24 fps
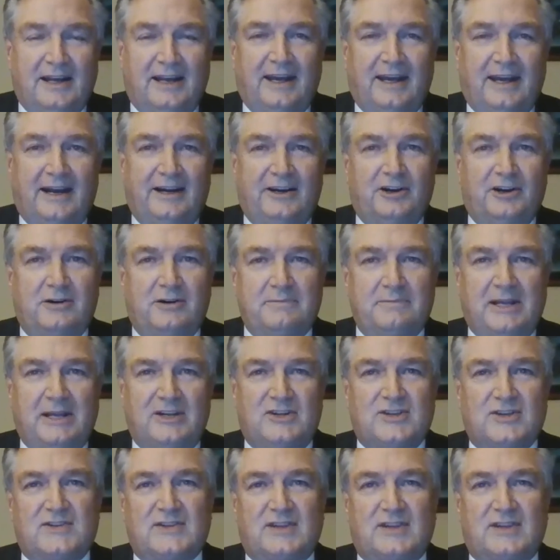And I don't mean
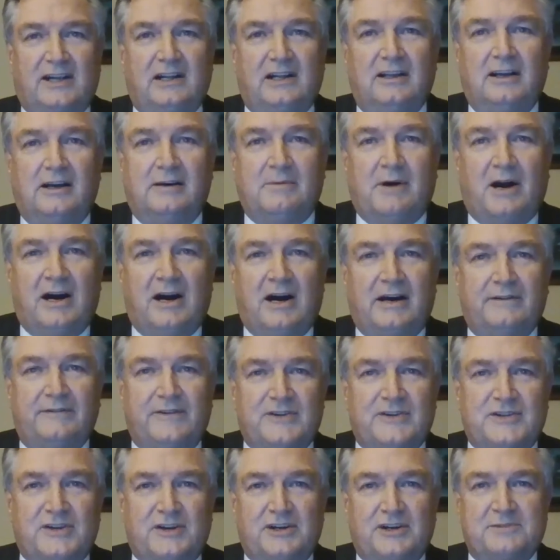just the club
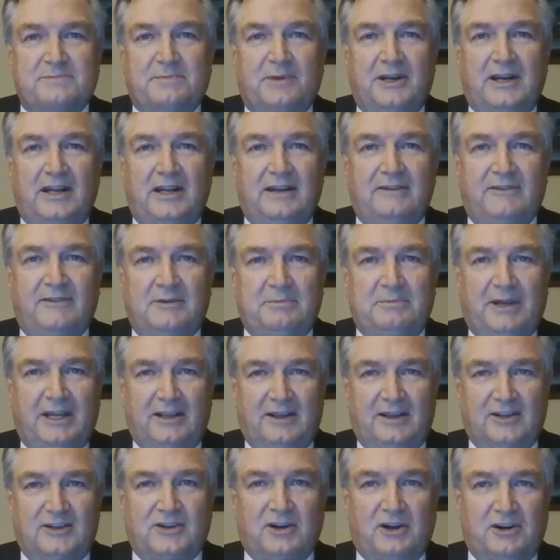officers, but even being
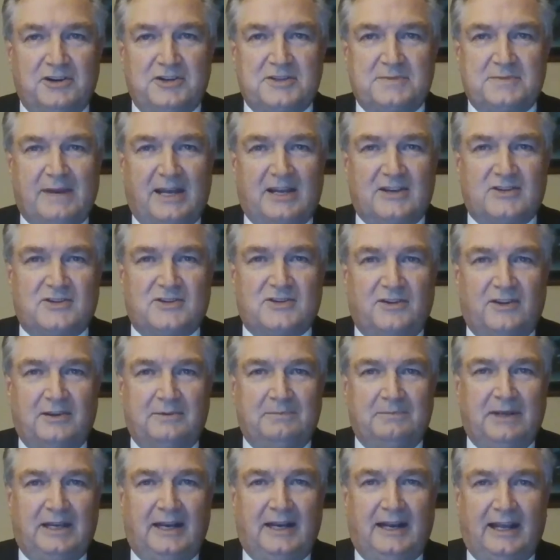the Toastmaster of the
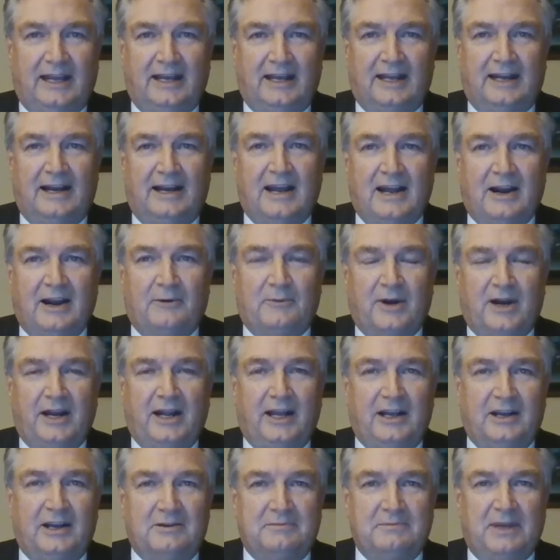meeting and
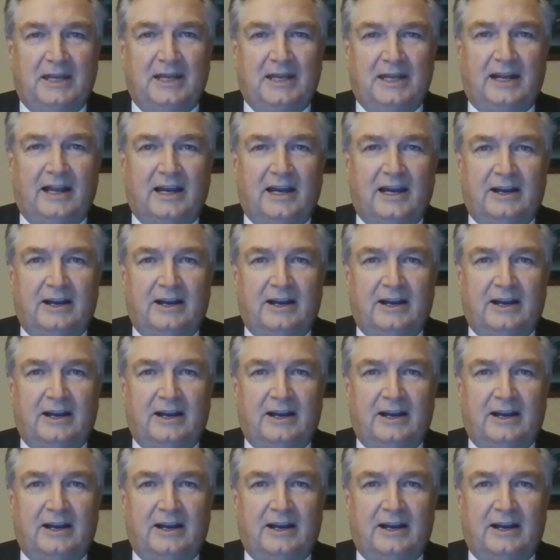running a meeting.